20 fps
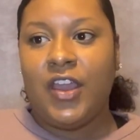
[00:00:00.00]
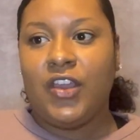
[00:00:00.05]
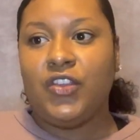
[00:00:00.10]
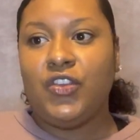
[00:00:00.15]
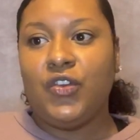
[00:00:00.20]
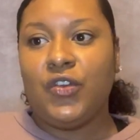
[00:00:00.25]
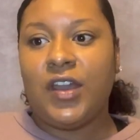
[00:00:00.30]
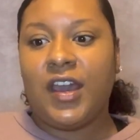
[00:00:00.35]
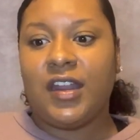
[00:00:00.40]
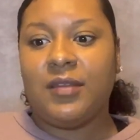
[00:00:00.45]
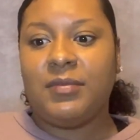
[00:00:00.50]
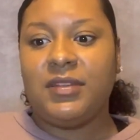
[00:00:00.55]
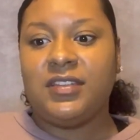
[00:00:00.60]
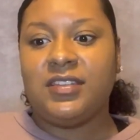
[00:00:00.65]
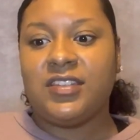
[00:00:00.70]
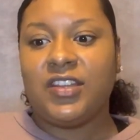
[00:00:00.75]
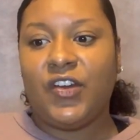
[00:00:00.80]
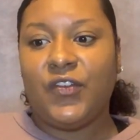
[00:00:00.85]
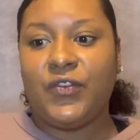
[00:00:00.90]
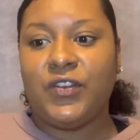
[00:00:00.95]
You got to be
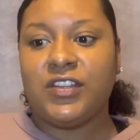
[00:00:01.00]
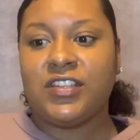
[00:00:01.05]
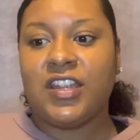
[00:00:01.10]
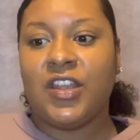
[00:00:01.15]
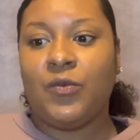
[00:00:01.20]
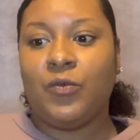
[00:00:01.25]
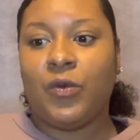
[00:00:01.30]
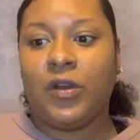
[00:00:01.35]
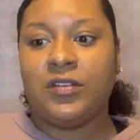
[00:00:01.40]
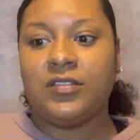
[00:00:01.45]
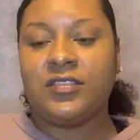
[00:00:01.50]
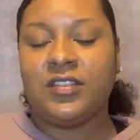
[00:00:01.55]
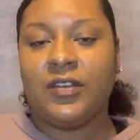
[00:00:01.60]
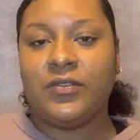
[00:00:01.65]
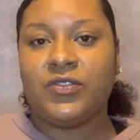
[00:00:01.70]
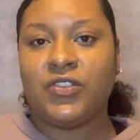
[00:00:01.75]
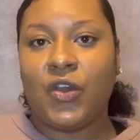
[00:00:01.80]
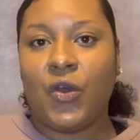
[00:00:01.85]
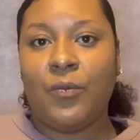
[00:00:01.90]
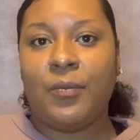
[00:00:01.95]
selfish and want stuff
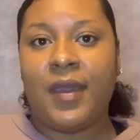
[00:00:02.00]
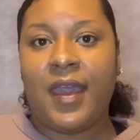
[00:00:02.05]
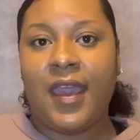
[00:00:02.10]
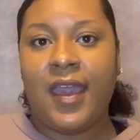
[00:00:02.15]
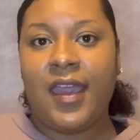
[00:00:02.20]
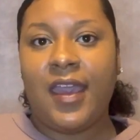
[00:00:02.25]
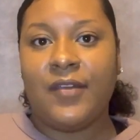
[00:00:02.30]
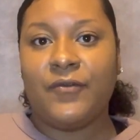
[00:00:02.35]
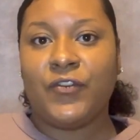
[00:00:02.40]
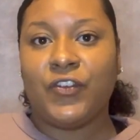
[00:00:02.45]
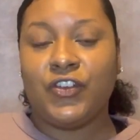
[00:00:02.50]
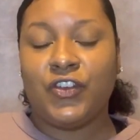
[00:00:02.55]
so bad for